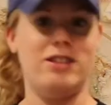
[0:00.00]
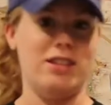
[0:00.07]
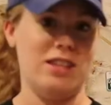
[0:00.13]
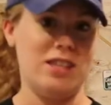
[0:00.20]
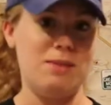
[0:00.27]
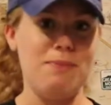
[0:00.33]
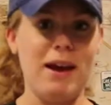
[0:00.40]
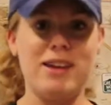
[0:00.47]
to the
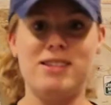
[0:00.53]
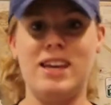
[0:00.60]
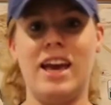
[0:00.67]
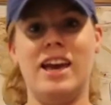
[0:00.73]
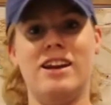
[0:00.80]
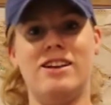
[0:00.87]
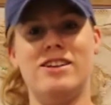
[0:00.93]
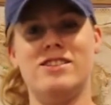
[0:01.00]

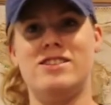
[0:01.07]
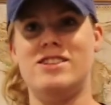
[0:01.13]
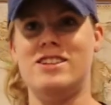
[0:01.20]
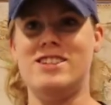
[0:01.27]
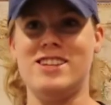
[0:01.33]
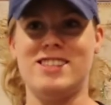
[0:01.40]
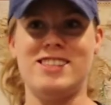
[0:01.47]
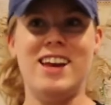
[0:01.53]
spectators to
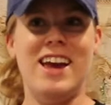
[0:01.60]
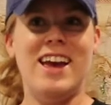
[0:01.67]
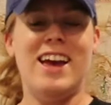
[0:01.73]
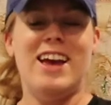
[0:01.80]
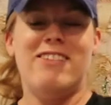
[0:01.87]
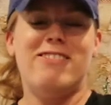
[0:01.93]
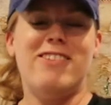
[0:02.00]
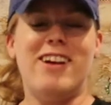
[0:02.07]
just
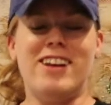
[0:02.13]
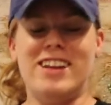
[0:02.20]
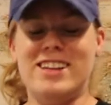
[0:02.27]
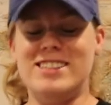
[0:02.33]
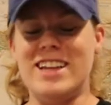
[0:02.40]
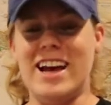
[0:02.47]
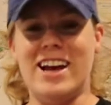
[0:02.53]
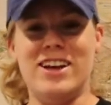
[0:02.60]

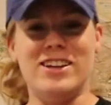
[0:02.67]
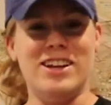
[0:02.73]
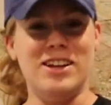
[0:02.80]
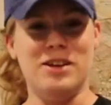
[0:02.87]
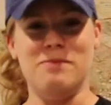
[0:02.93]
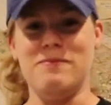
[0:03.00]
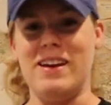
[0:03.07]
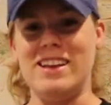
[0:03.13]
running down,
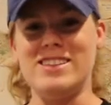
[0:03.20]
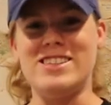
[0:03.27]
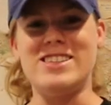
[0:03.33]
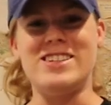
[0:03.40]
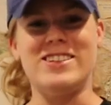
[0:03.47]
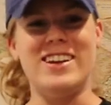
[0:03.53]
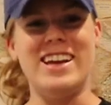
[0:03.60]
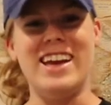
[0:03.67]
Main
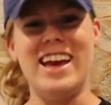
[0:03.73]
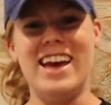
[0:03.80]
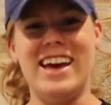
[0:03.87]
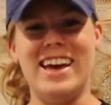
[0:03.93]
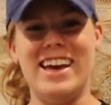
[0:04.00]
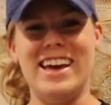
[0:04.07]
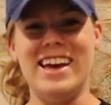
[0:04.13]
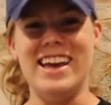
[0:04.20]
Street
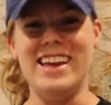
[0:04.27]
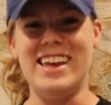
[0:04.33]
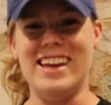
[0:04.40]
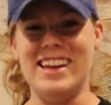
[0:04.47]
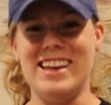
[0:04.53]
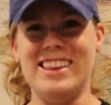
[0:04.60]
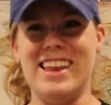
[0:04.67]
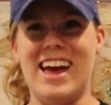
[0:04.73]
and
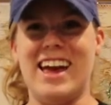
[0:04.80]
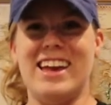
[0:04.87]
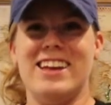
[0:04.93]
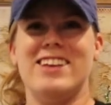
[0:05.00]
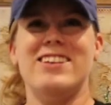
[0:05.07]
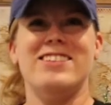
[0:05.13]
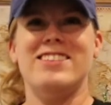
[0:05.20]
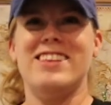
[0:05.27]
getting that
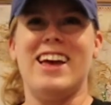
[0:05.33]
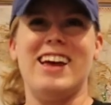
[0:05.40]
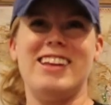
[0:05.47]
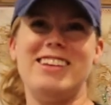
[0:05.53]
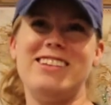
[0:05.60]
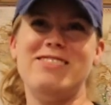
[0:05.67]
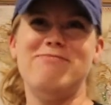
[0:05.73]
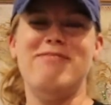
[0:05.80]

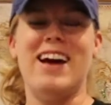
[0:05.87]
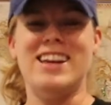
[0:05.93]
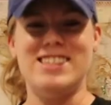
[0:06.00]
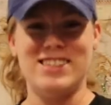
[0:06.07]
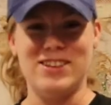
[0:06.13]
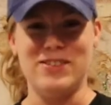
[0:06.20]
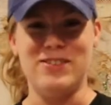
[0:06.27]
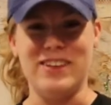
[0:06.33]

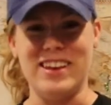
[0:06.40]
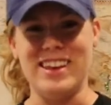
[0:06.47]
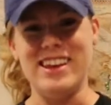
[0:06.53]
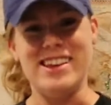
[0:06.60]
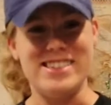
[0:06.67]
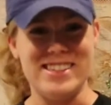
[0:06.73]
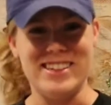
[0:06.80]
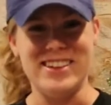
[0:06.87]
magical
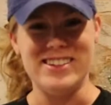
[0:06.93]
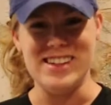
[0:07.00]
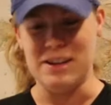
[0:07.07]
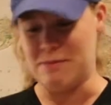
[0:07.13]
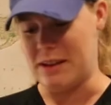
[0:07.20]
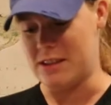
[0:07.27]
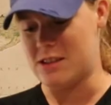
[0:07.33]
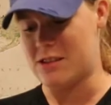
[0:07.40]
feeling as you go
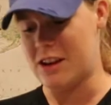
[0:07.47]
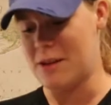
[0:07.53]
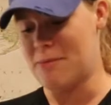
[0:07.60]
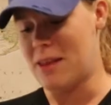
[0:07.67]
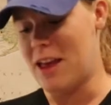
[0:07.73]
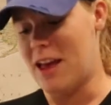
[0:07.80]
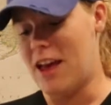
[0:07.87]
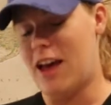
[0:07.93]
down Main
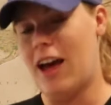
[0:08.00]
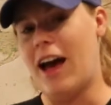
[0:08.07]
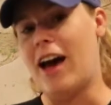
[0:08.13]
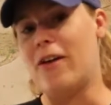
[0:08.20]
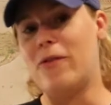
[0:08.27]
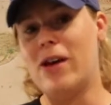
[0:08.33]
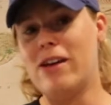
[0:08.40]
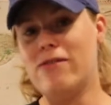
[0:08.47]
Street.
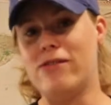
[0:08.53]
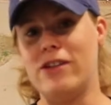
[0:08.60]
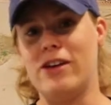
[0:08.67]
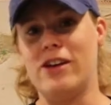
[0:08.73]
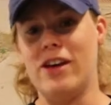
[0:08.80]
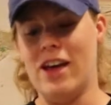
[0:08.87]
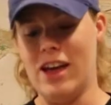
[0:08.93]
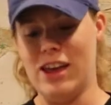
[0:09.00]

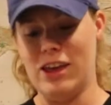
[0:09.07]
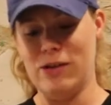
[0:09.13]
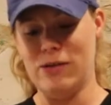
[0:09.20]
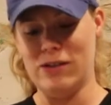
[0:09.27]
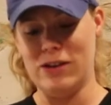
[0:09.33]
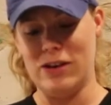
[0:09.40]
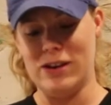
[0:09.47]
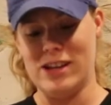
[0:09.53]
However, you
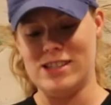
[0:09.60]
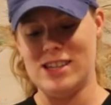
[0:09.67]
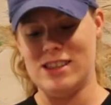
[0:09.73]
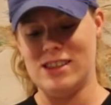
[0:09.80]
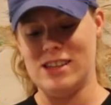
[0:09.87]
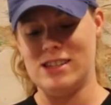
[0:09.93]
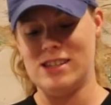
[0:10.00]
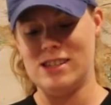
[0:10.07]
will notice
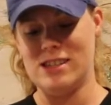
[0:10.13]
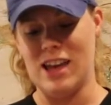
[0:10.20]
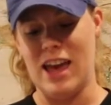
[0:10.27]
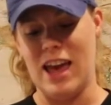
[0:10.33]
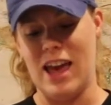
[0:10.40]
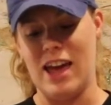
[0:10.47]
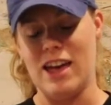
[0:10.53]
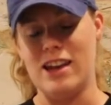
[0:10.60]
that this is
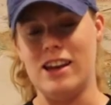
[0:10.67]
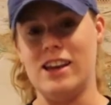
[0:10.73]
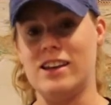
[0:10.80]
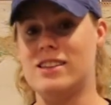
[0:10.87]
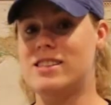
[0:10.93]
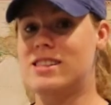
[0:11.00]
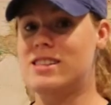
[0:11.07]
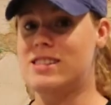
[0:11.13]
an
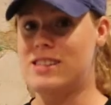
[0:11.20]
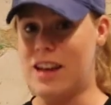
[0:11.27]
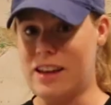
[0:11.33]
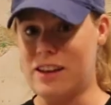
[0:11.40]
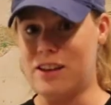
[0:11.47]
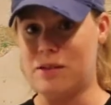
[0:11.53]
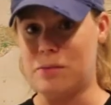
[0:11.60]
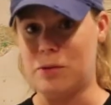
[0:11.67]

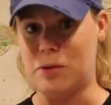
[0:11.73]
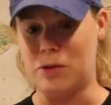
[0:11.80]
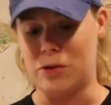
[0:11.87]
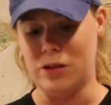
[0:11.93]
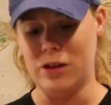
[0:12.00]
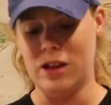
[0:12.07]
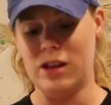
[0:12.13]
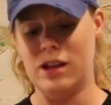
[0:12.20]

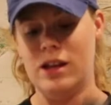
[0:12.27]
extendable